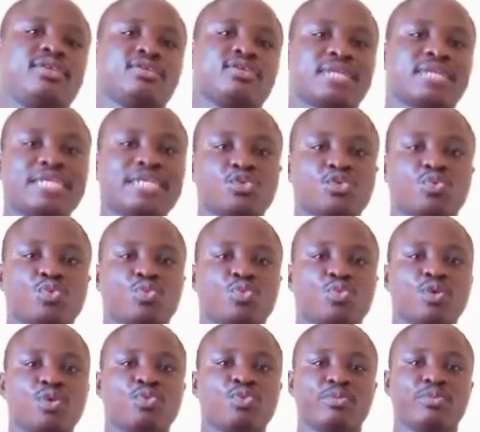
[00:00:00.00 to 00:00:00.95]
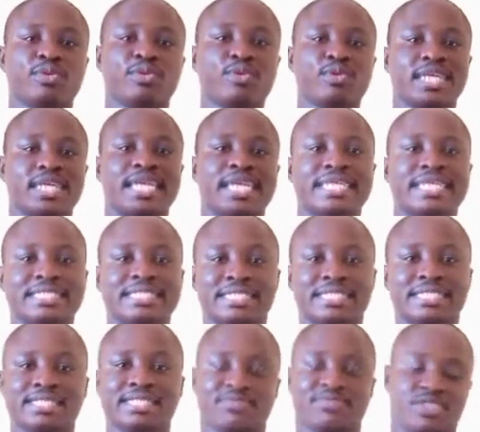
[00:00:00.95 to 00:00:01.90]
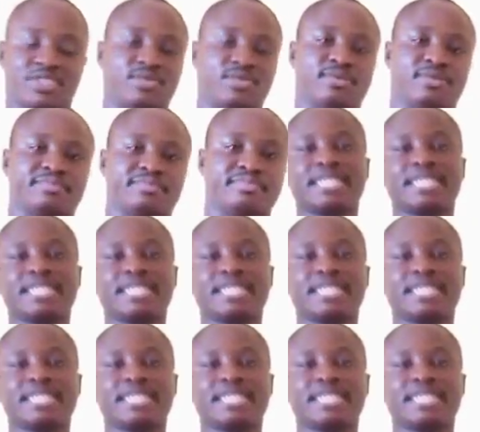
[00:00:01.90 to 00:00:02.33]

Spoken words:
So that is what we'll be looking at in this video.